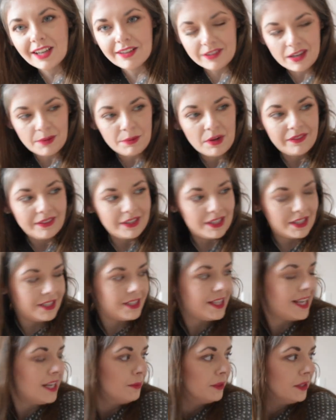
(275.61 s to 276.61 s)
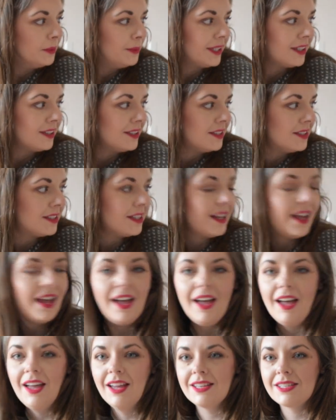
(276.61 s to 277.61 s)
I've come over to the table because
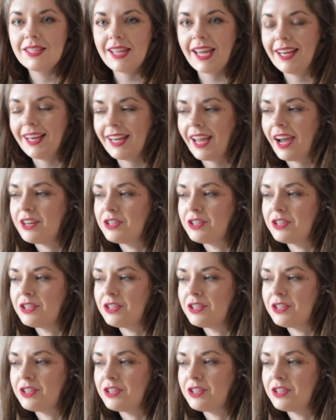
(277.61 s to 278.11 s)
sadly